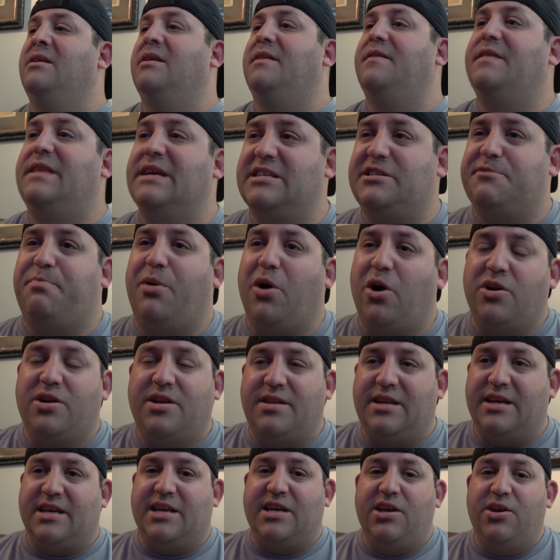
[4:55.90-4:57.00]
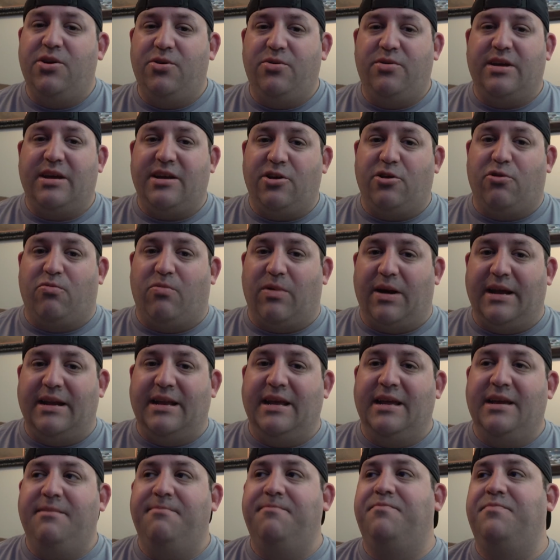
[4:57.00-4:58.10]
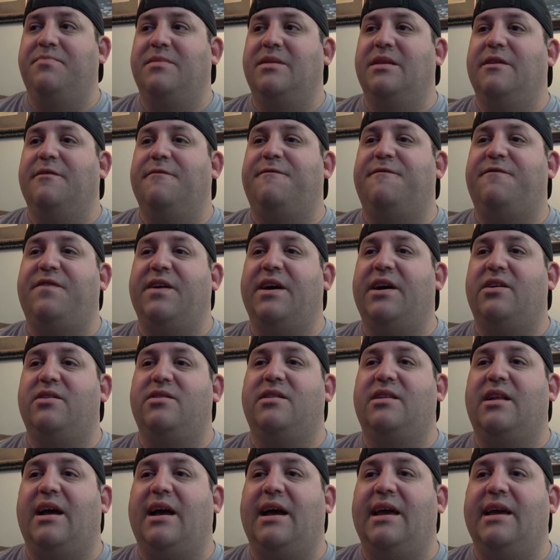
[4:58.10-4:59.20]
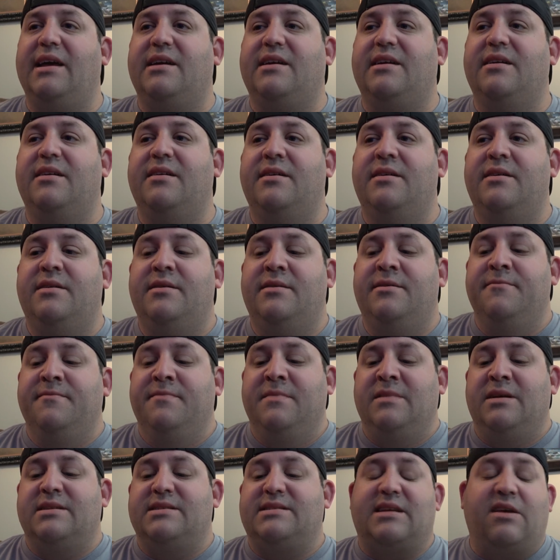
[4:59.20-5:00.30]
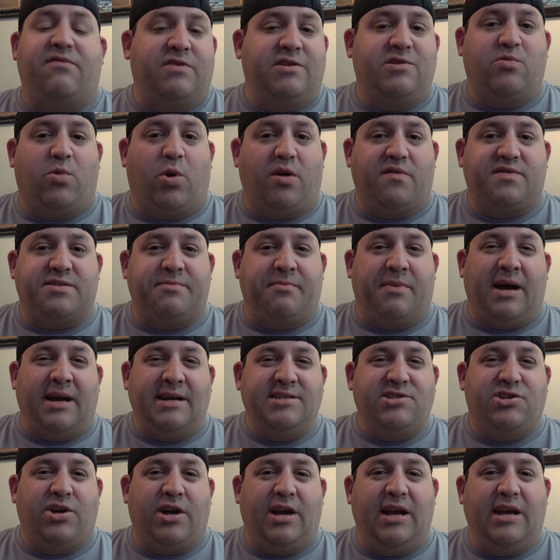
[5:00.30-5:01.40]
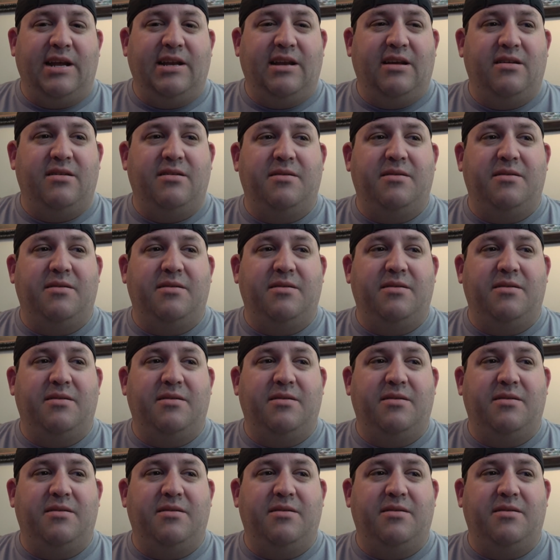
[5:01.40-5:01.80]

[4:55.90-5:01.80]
this part of the queue that you're waiting felt like Seven Dwarfs Mine Train